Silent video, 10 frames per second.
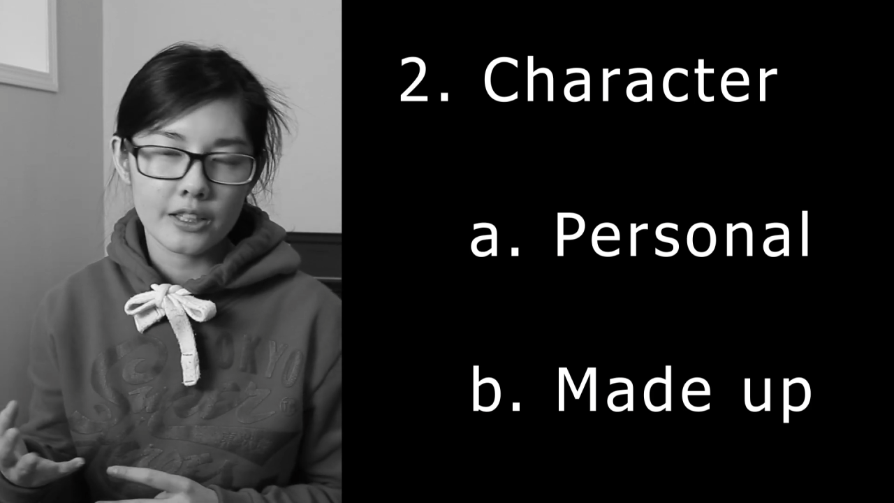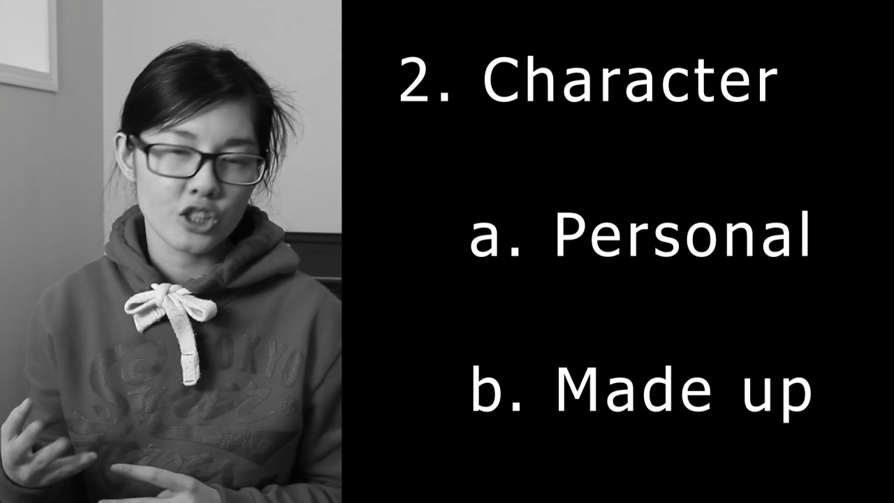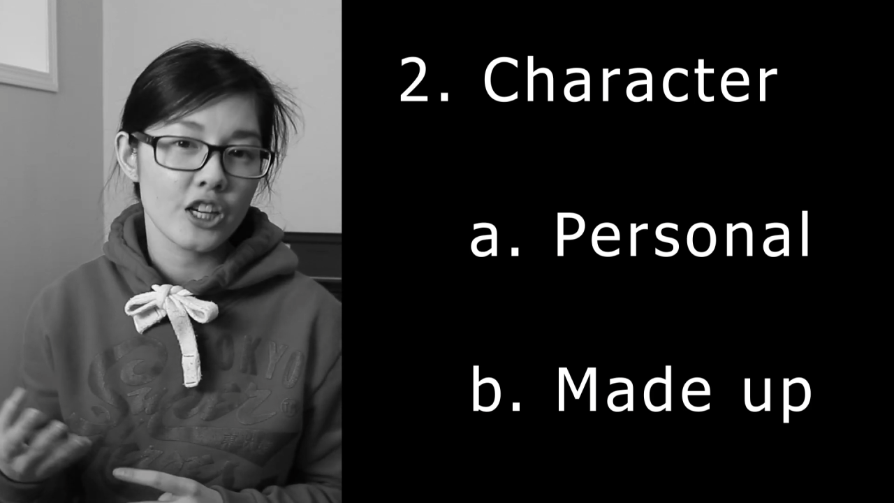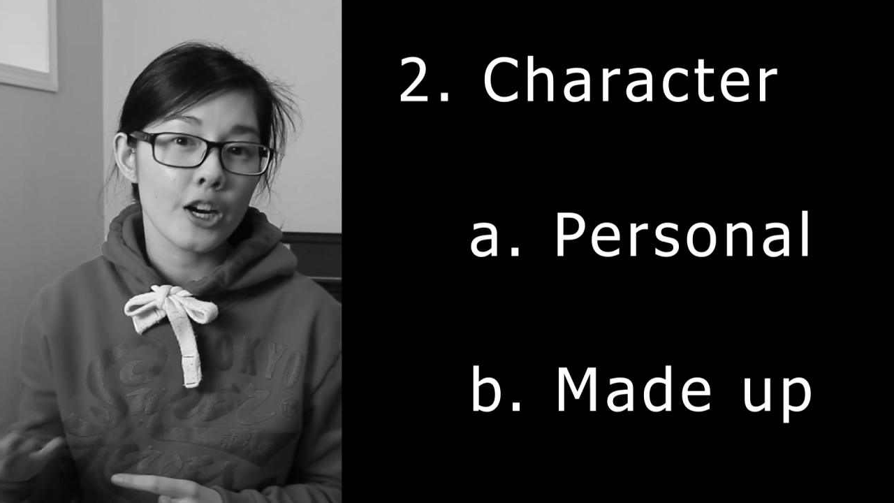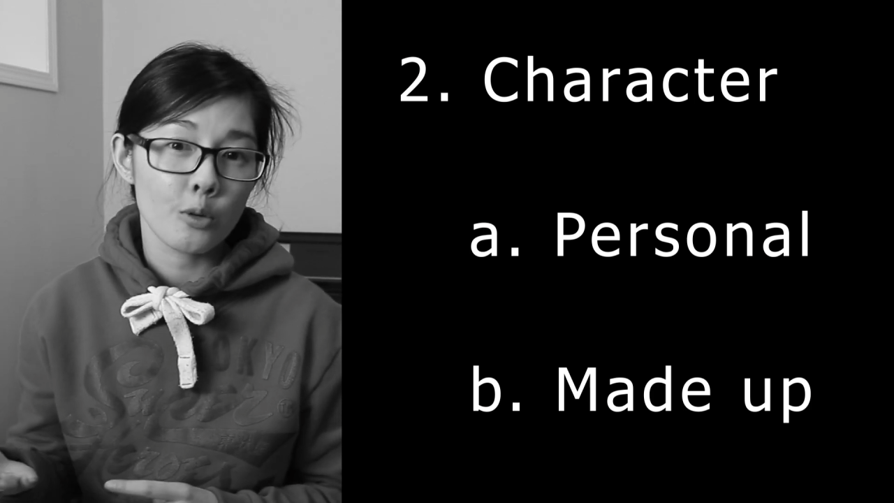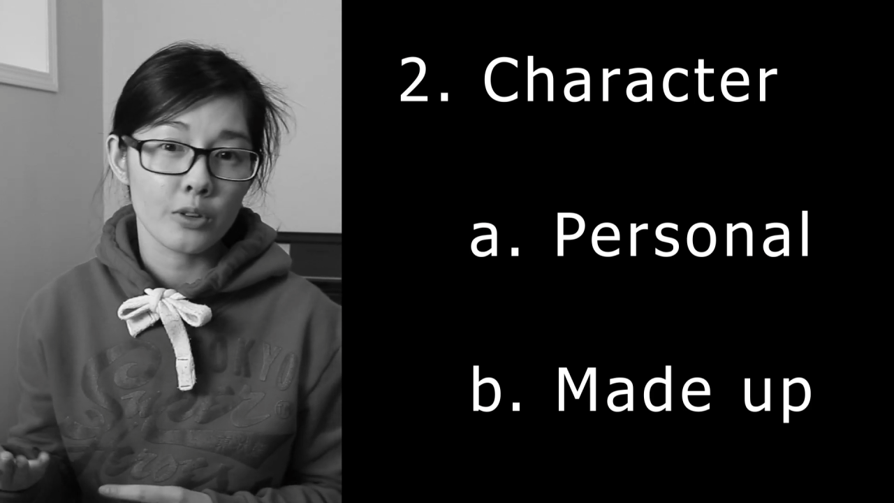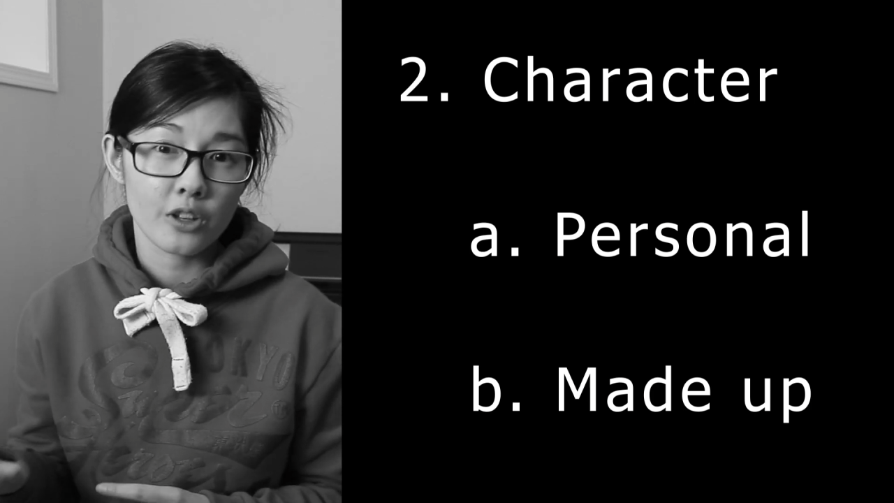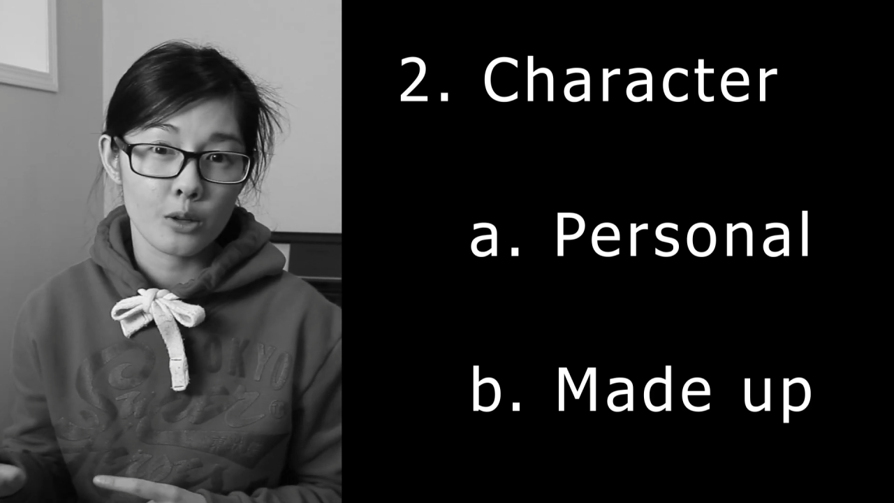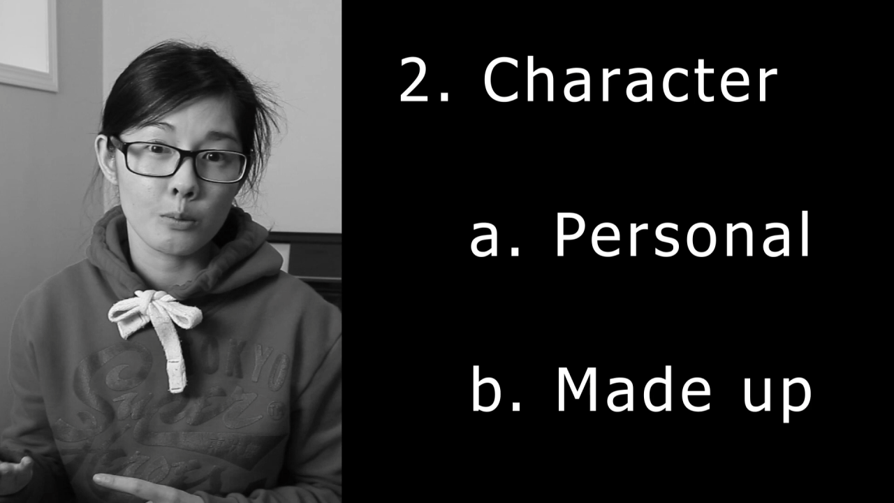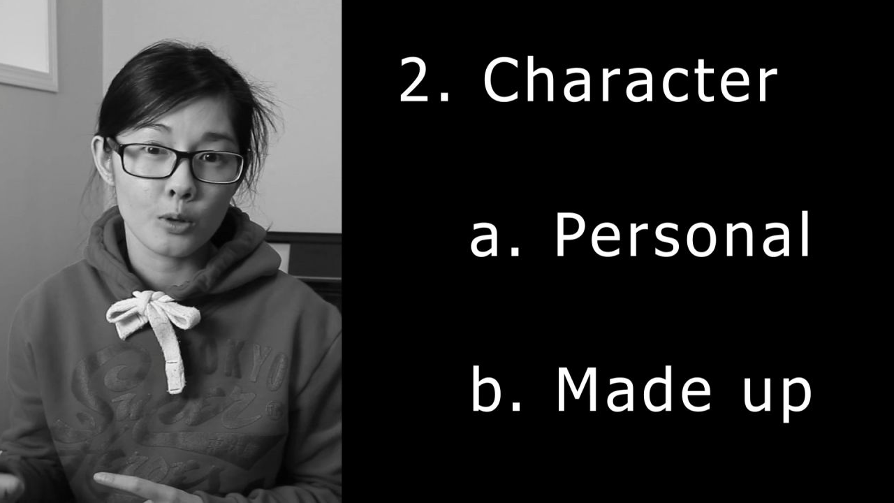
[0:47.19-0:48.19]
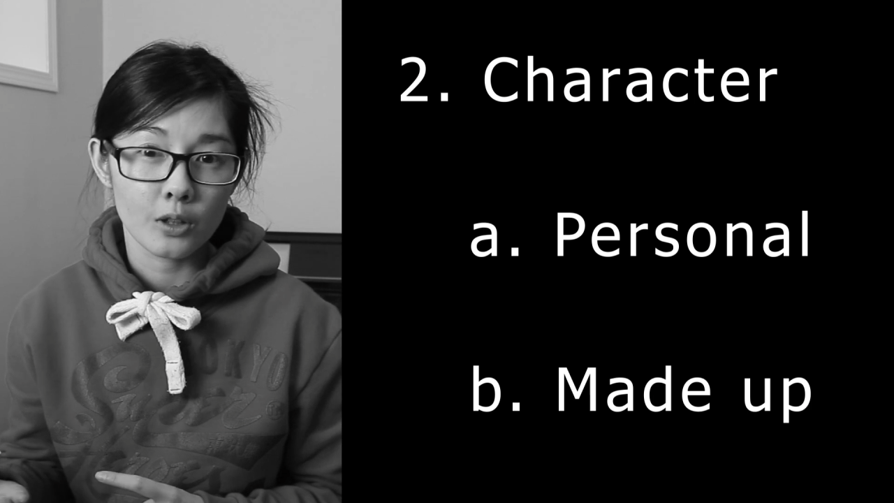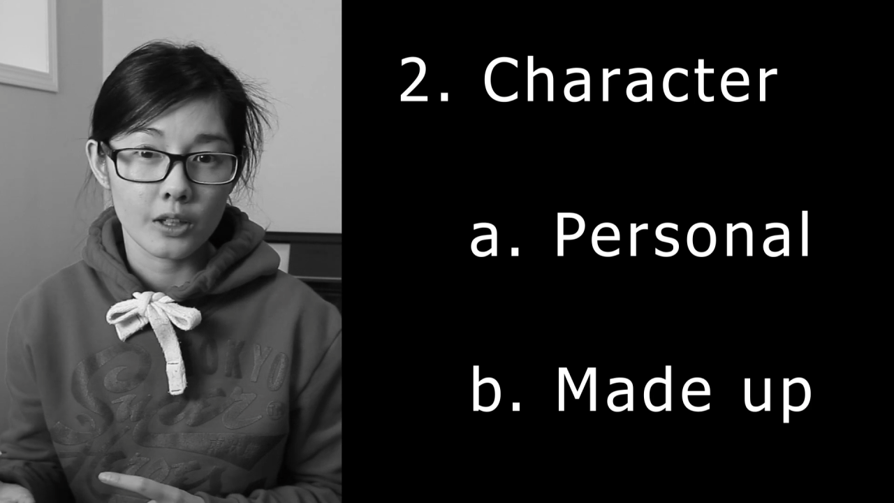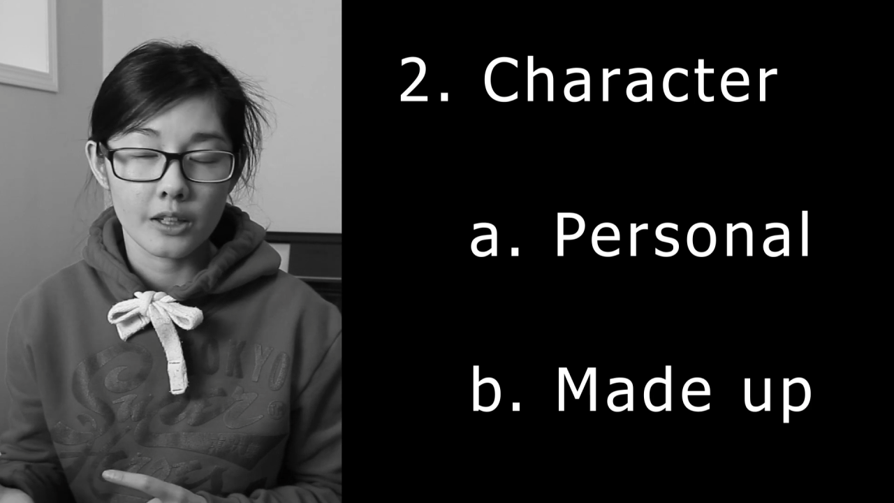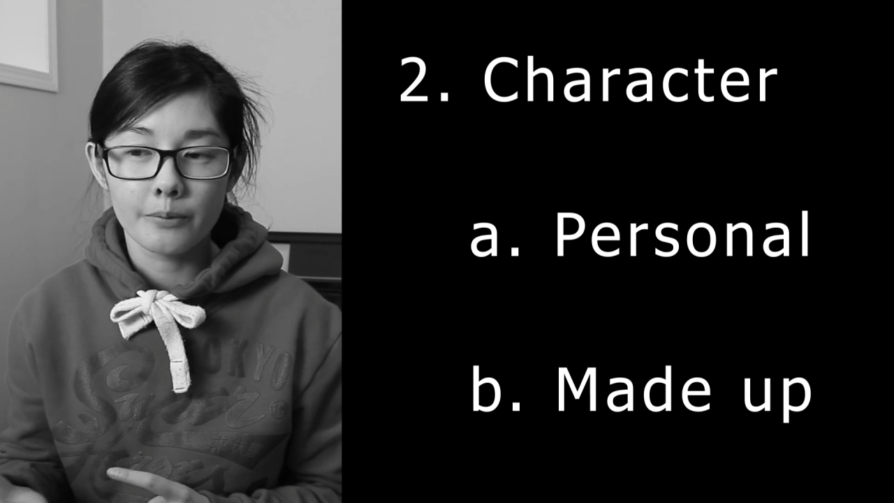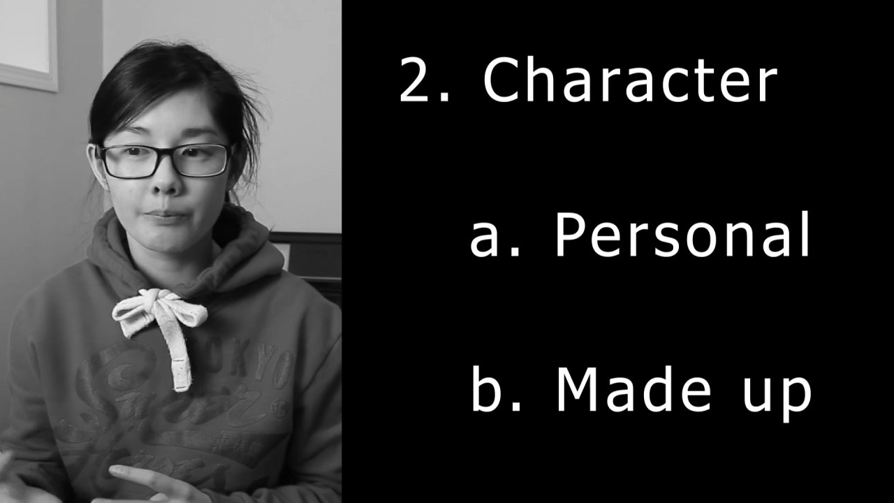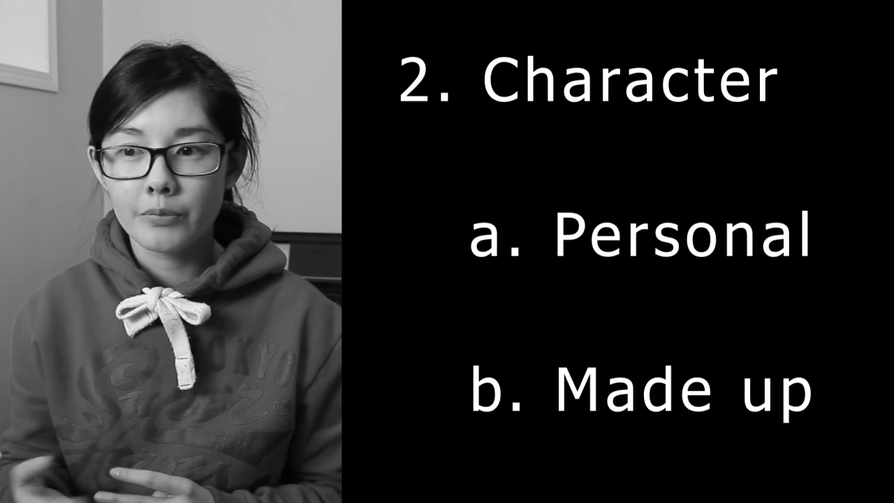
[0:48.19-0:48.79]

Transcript: it and share it with the community.